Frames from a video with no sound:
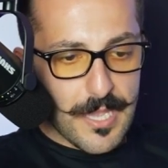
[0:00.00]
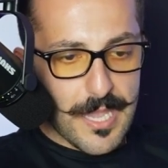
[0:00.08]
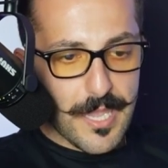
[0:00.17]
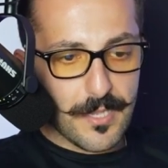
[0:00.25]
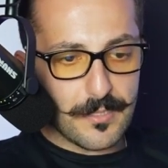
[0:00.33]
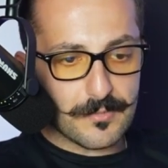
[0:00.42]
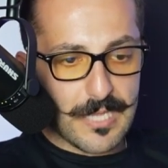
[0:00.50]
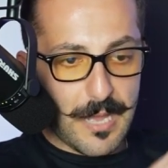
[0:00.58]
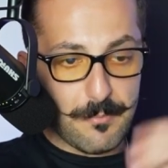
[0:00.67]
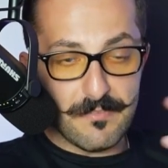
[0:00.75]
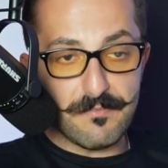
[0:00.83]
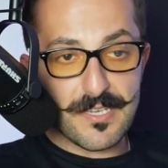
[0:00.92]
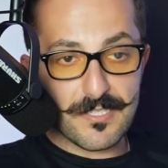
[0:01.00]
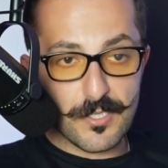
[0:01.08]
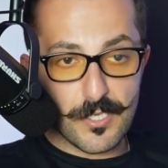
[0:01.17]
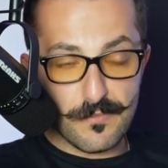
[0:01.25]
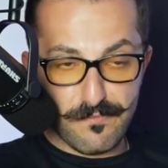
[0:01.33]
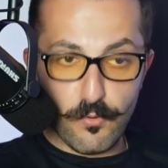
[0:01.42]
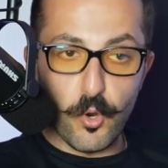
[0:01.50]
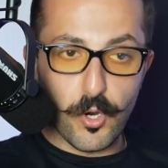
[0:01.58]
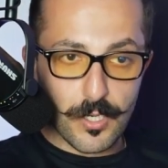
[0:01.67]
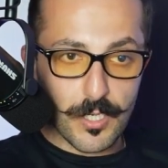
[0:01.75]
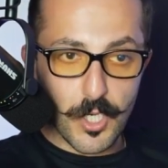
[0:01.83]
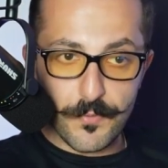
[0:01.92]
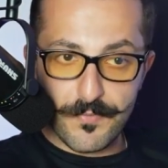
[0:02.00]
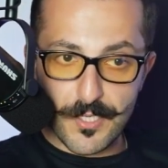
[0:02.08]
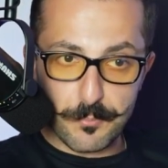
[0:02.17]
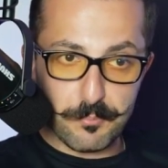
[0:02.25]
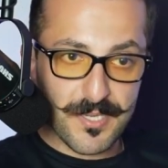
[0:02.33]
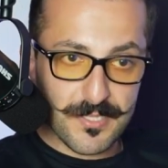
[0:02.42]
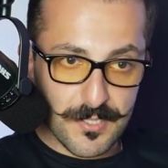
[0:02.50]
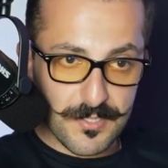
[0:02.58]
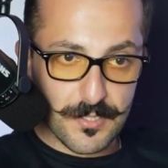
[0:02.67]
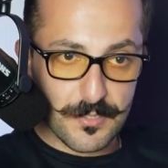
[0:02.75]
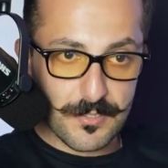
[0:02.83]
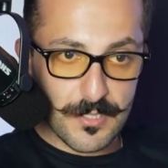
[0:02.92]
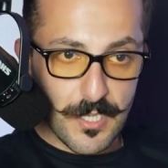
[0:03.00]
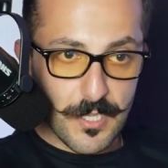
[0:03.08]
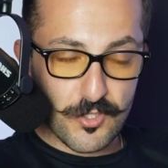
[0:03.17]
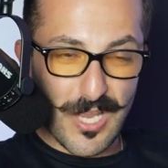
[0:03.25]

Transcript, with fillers: and I'm invested in four of their businesses.